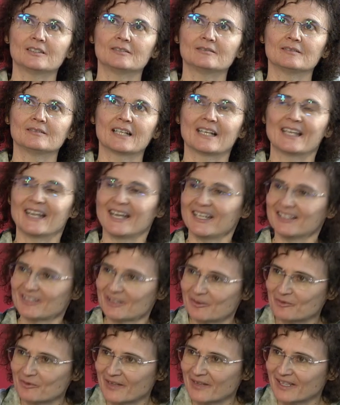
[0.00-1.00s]
And that's
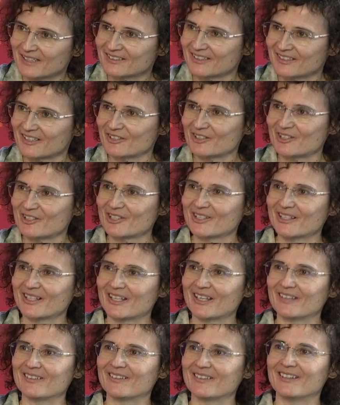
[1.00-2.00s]
why
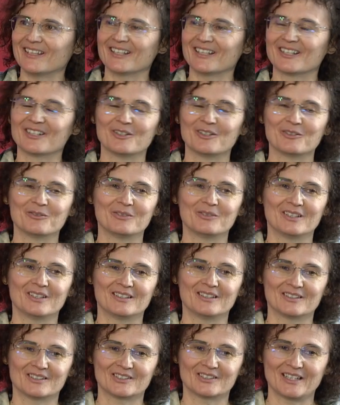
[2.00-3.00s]
it's taking so
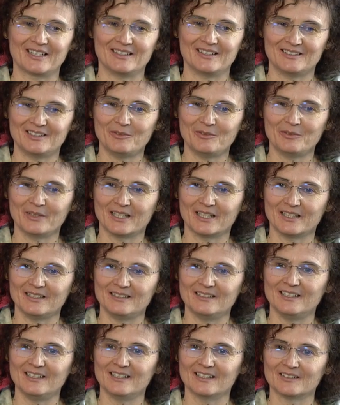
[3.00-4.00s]
long, because we are
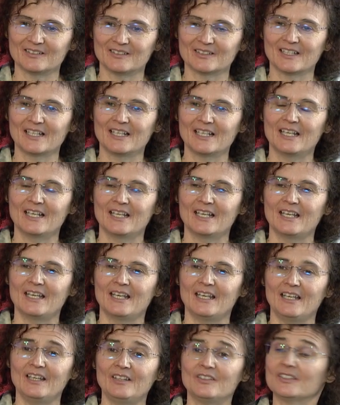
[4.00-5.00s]
trying to use
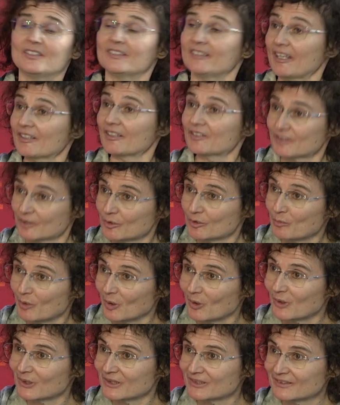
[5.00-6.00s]
many different
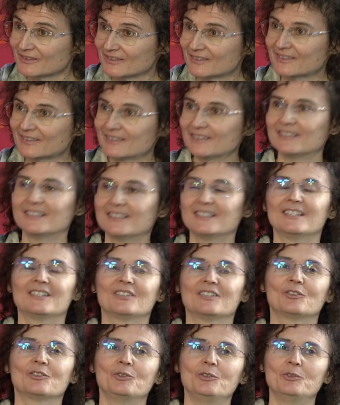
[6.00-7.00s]
methods in
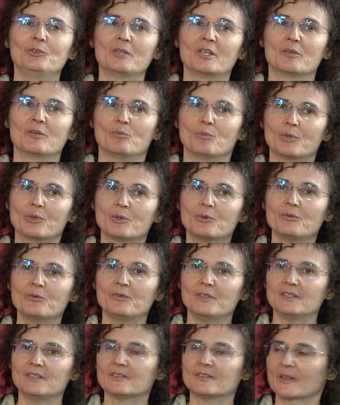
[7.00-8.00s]
many different
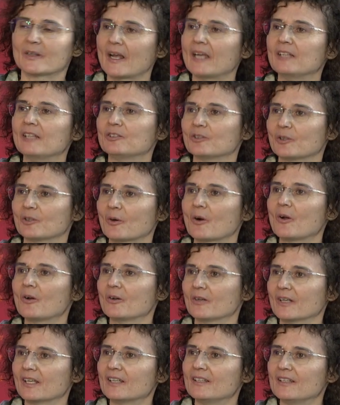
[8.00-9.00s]
subjects,
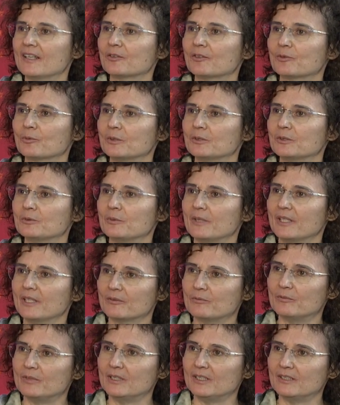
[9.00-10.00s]
animal
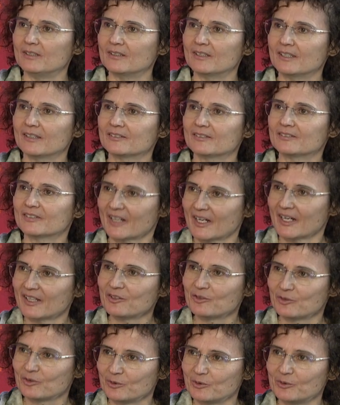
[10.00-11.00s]
models. Also
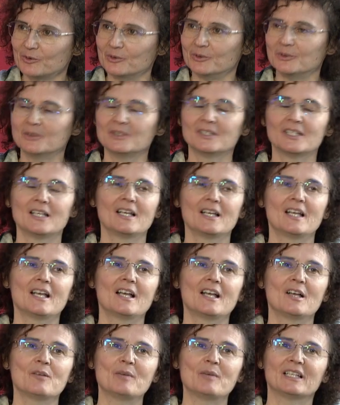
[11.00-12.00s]
because we think that
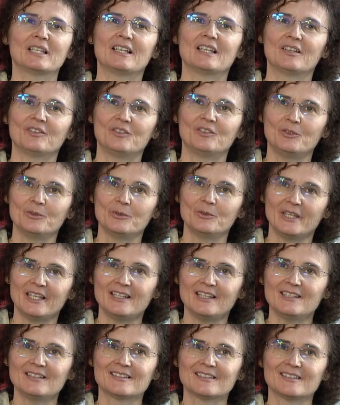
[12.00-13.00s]
if this
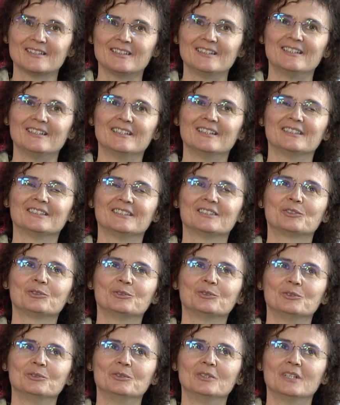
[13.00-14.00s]
hypothesis, and again,
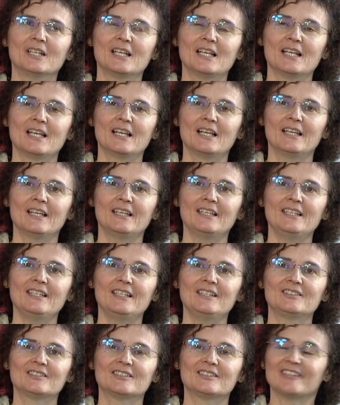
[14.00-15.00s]
it's still an
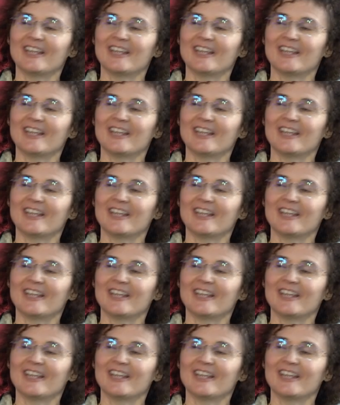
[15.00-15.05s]
hypothesis,